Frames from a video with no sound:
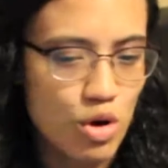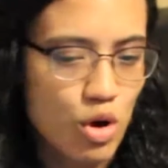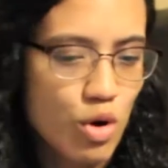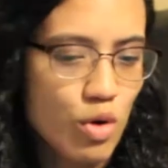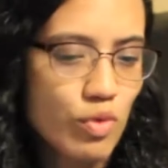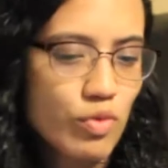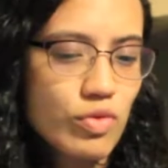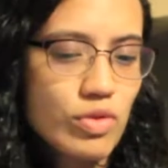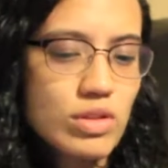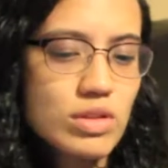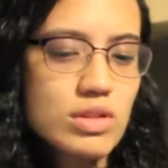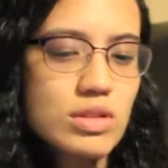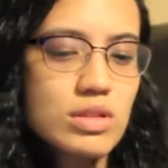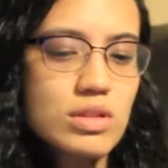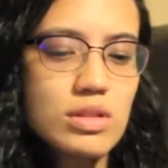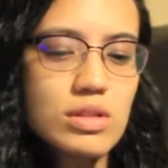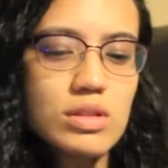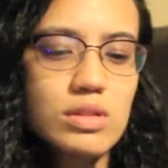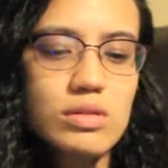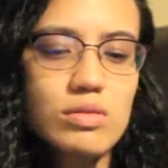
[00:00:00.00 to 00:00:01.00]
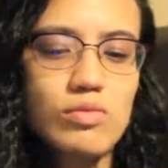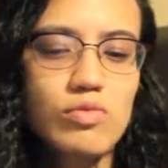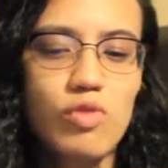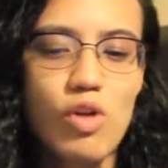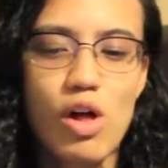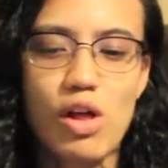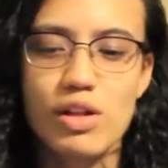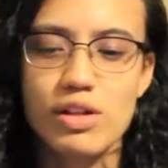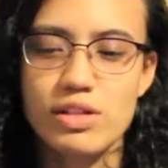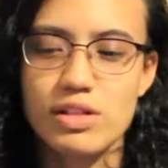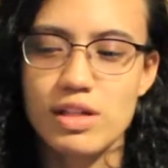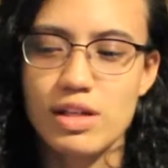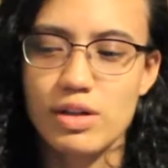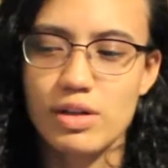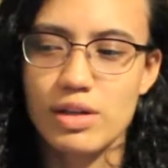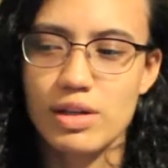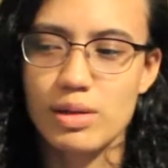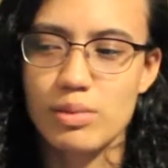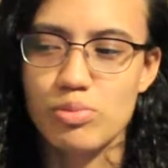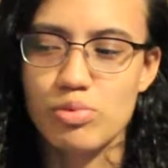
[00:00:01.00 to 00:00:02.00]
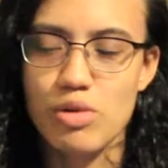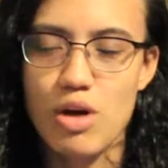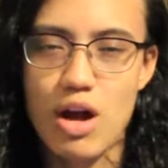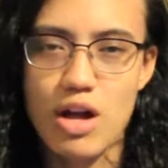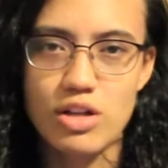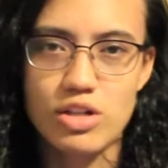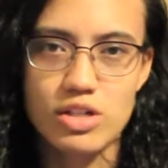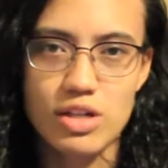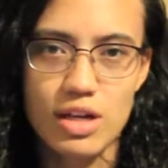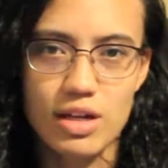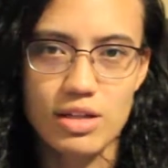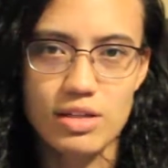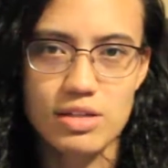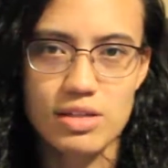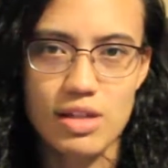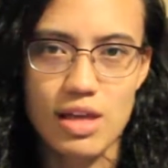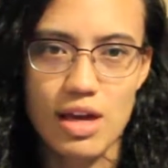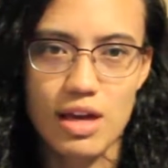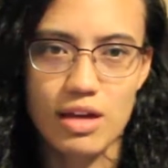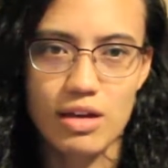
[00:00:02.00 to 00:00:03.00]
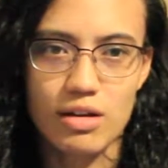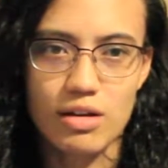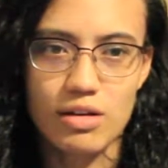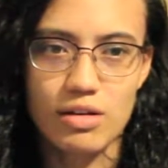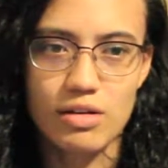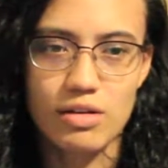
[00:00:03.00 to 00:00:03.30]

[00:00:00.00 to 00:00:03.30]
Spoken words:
know if it's volunteering projects like